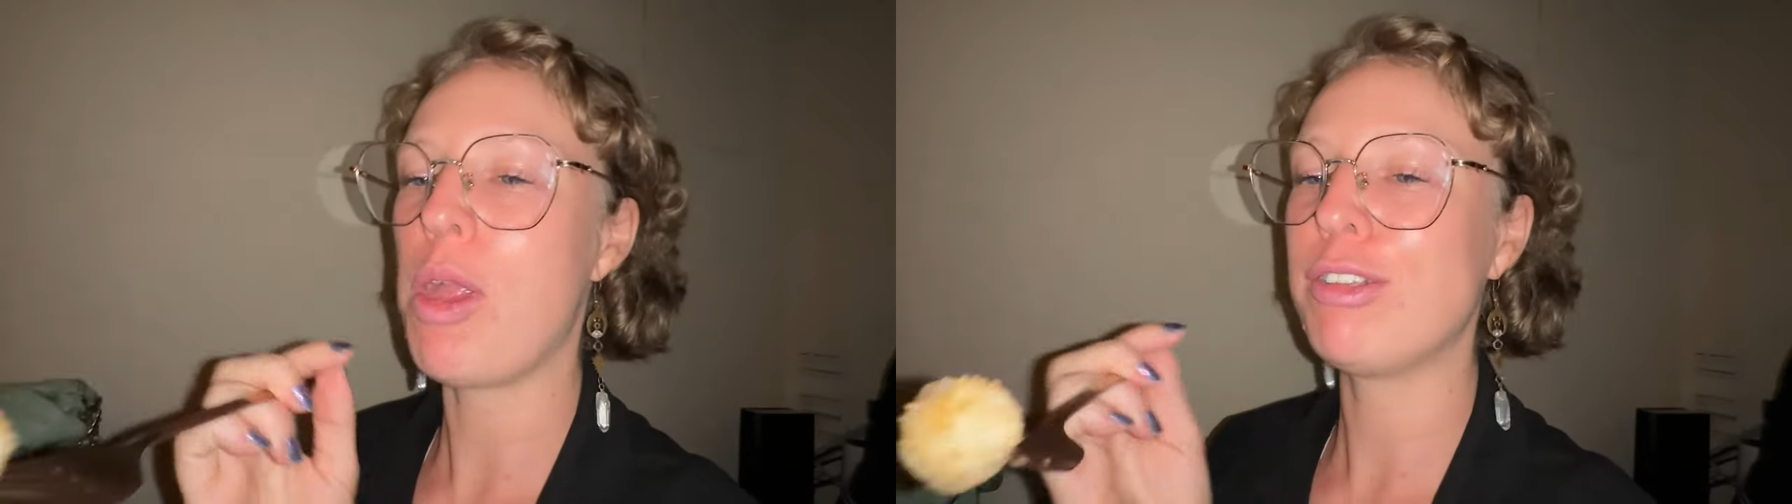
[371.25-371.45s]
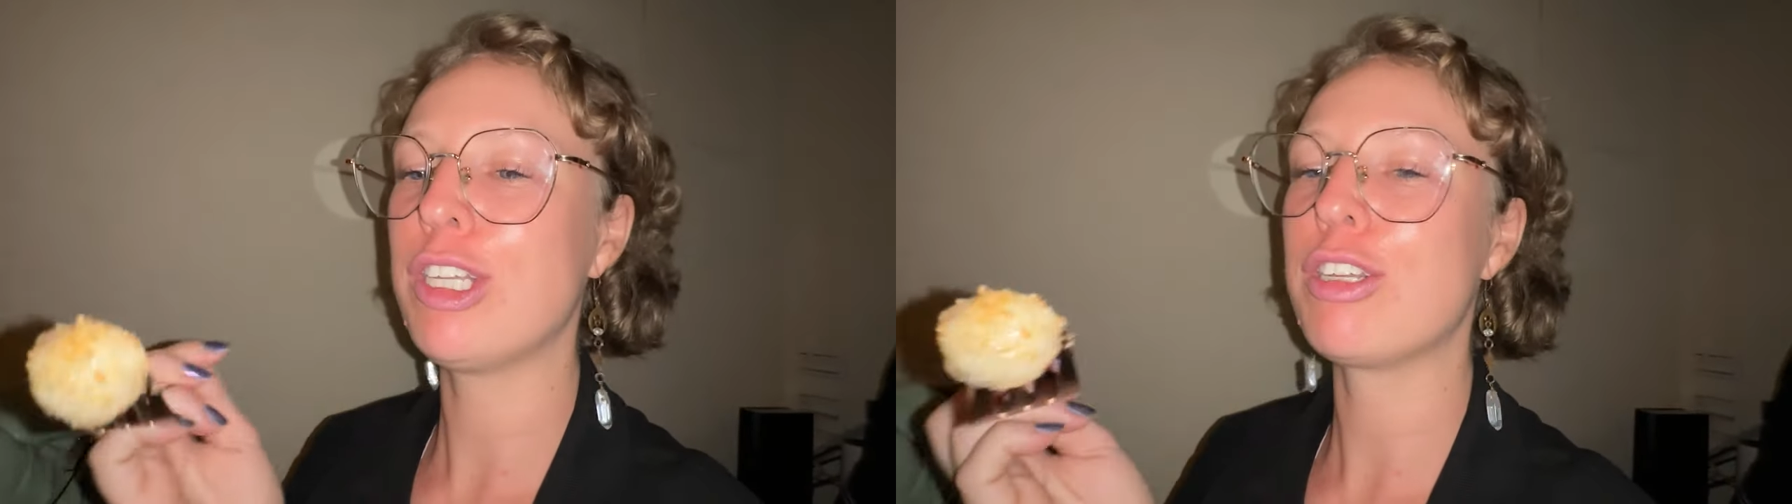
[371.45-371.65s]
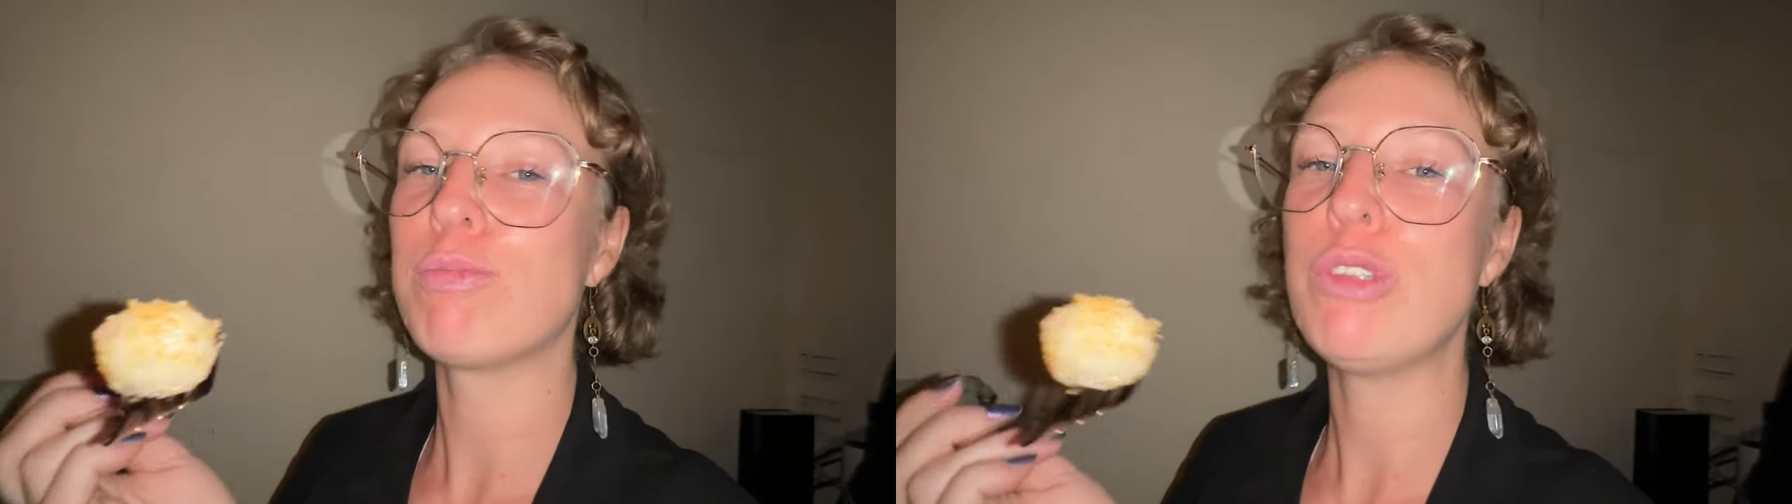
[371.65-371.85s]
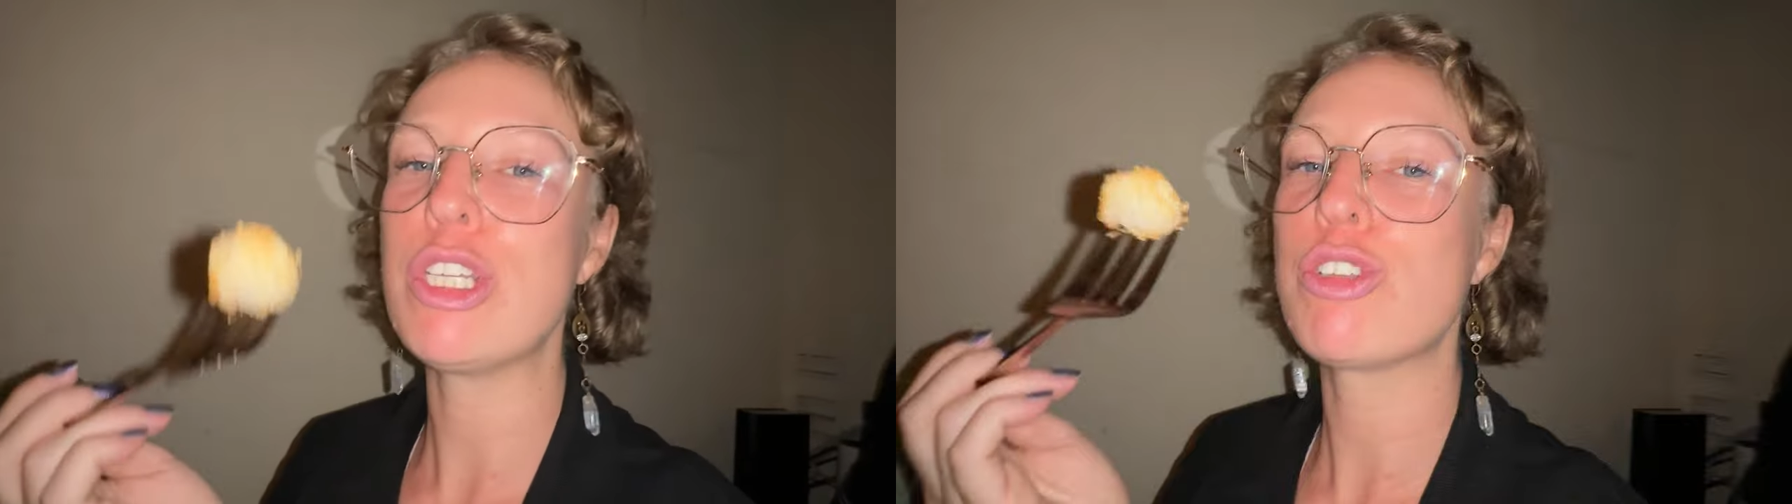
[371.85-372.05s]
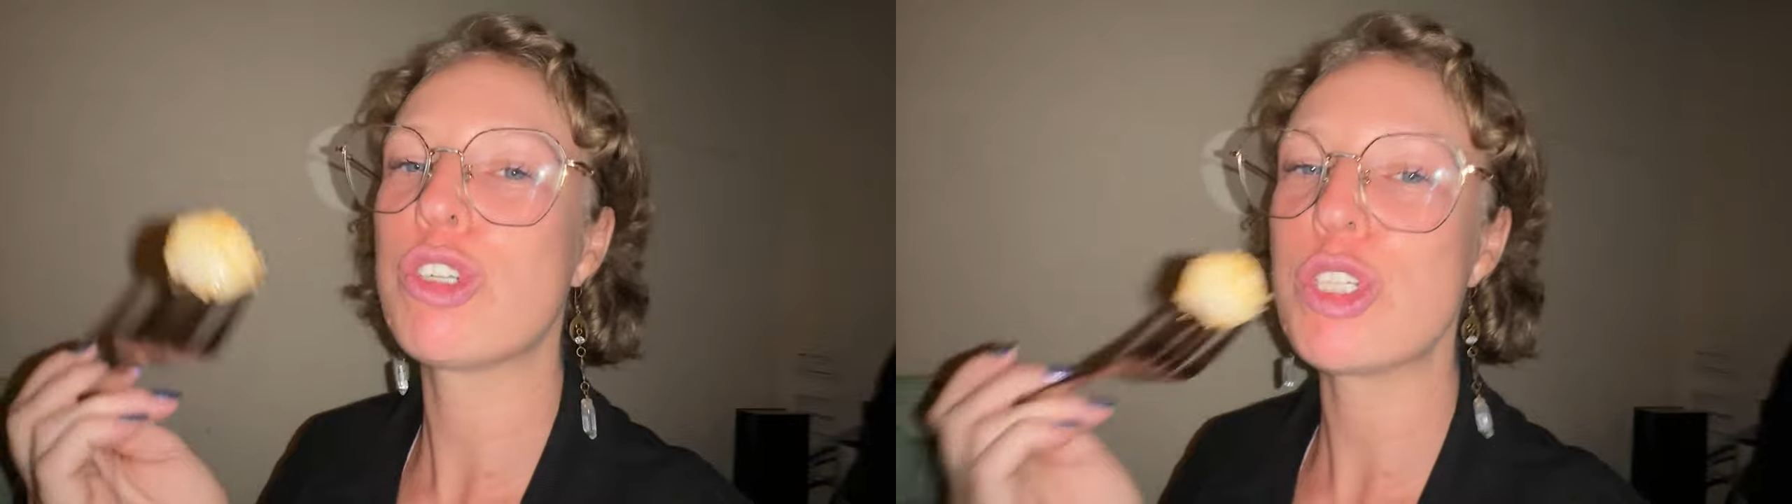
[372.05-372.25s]
It's like
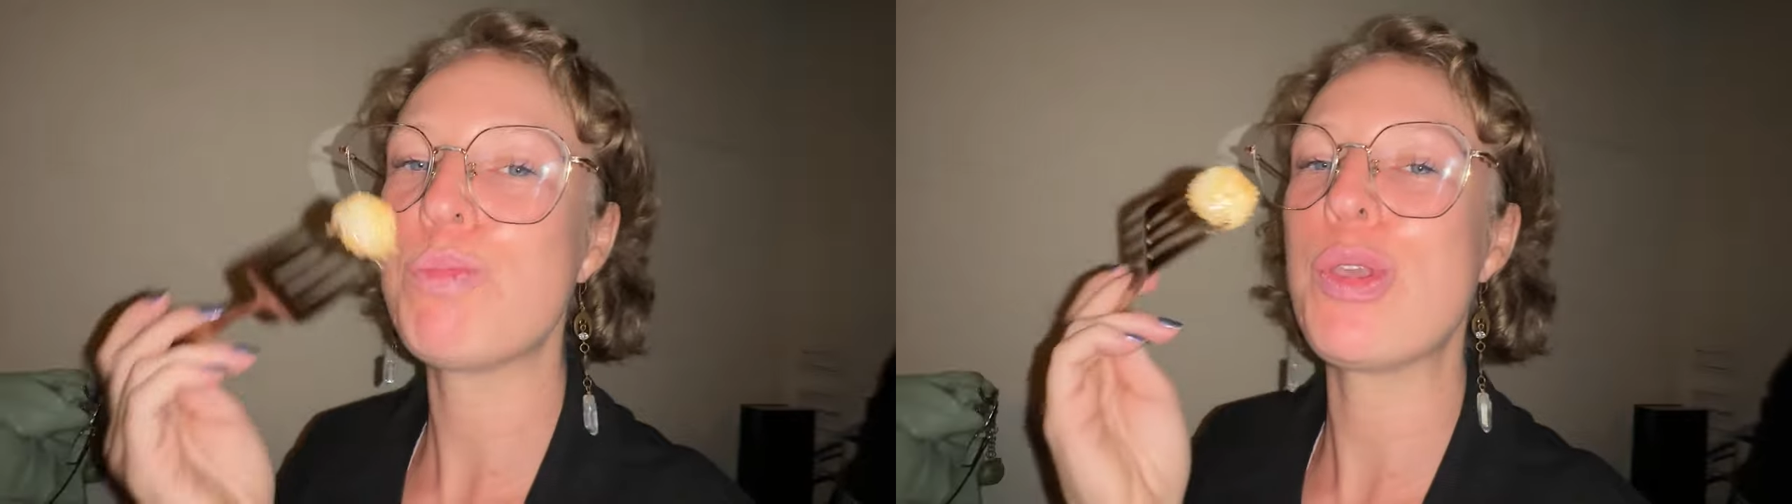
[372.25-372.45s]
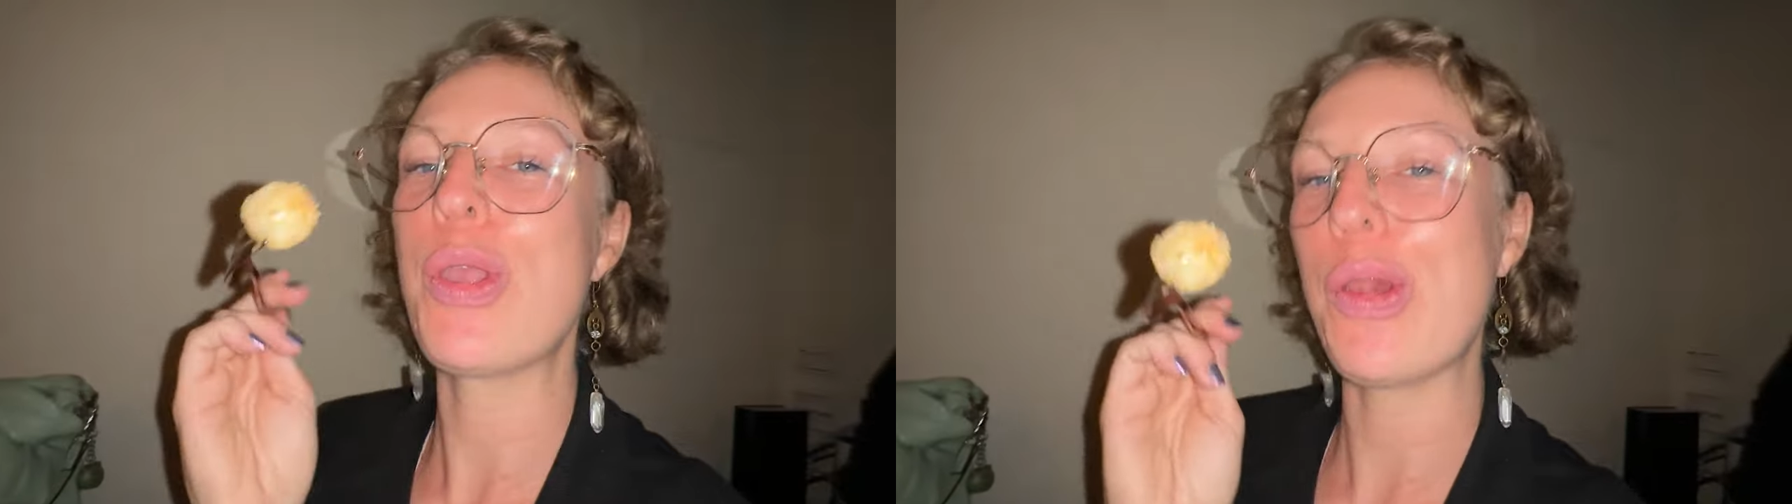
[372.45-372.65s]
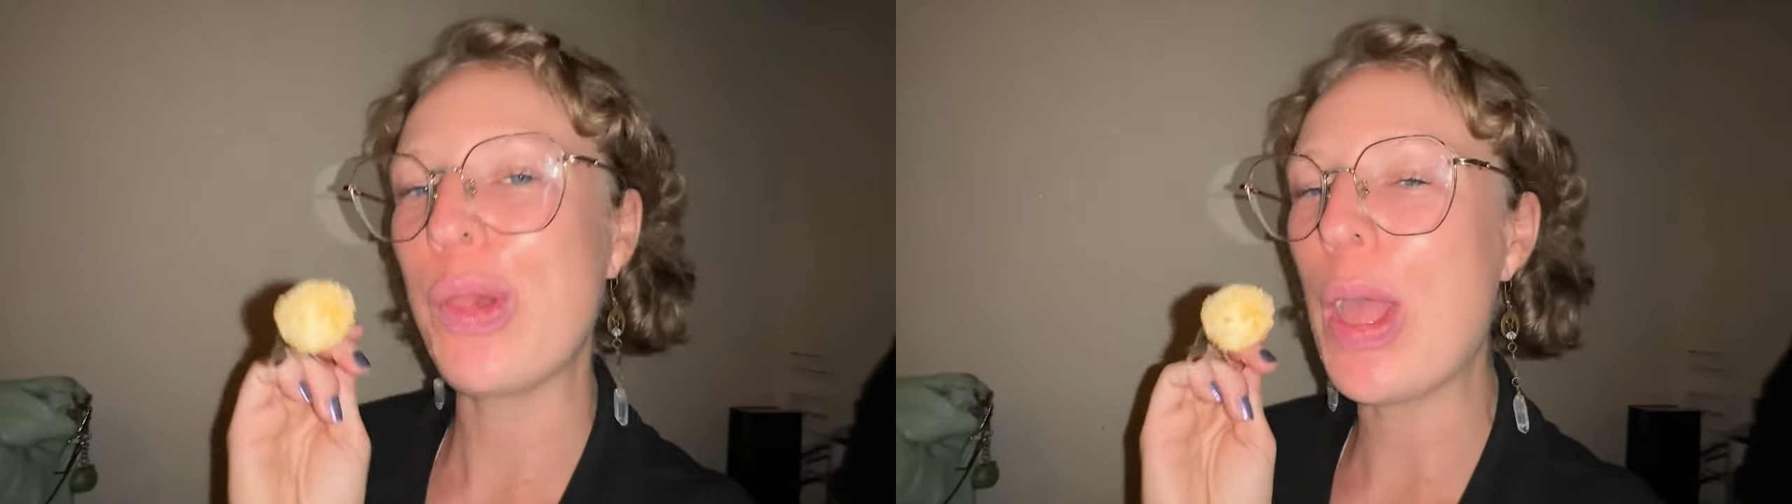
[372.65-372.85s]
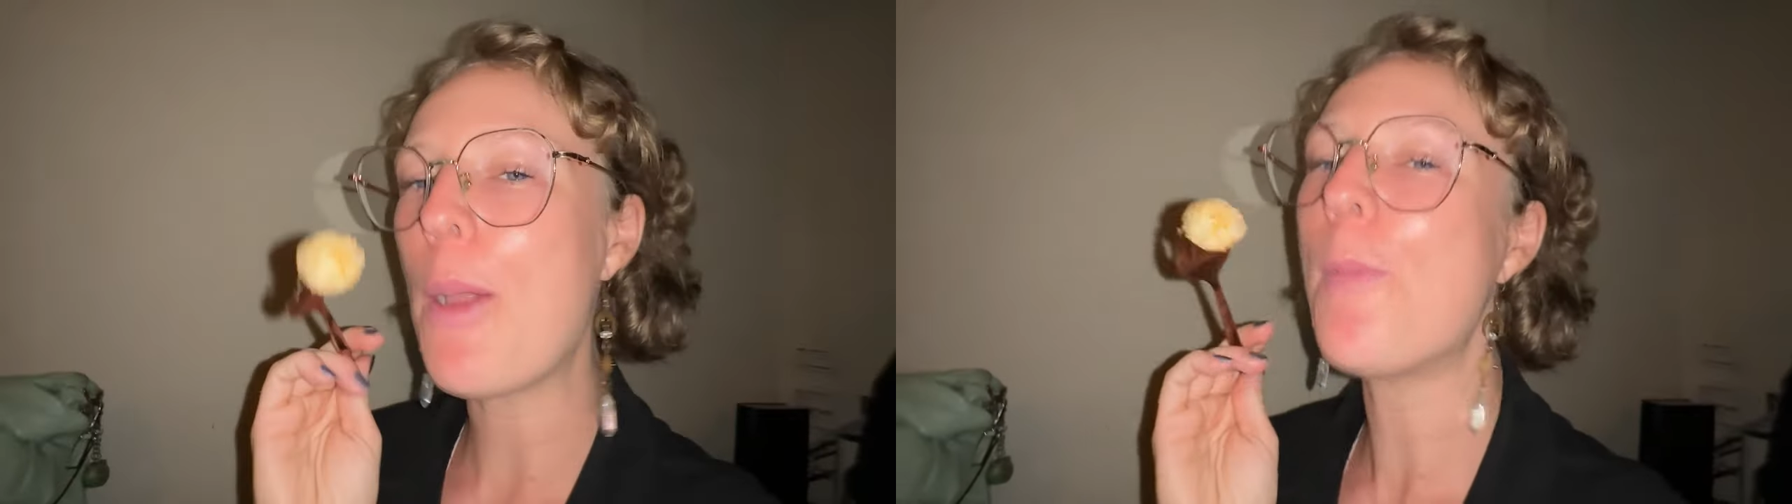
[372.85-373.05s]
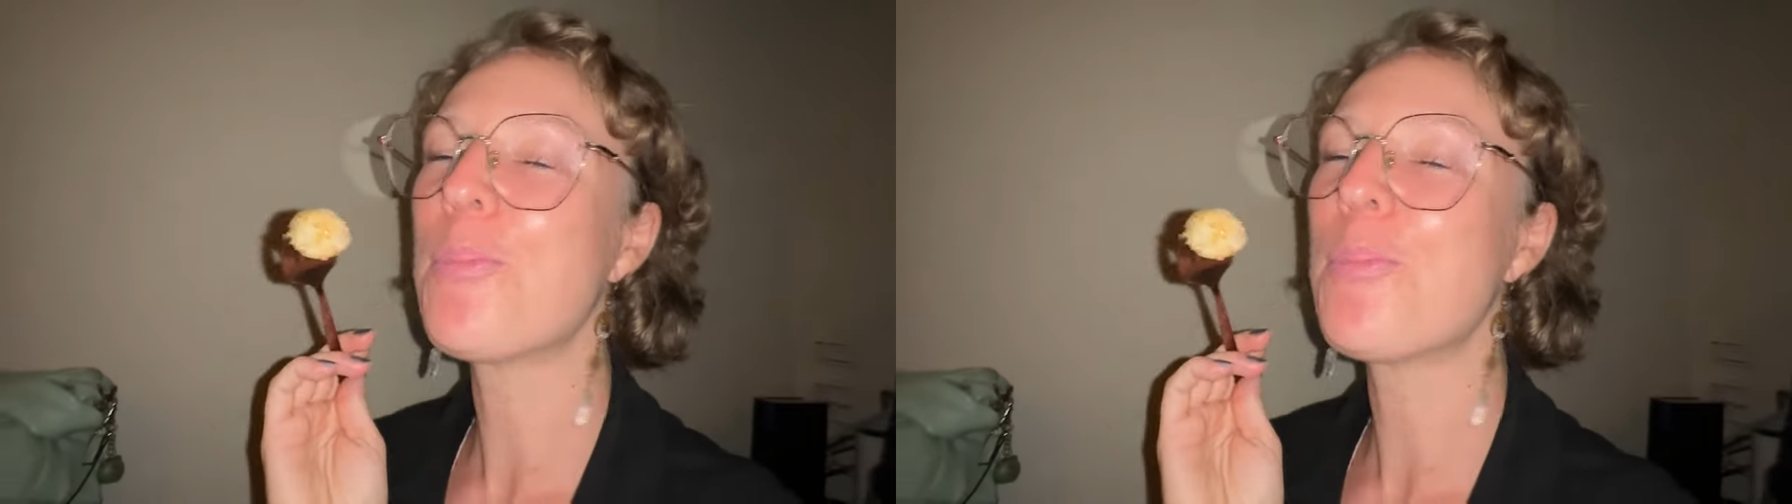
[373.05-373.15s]
nice, crispy, and light.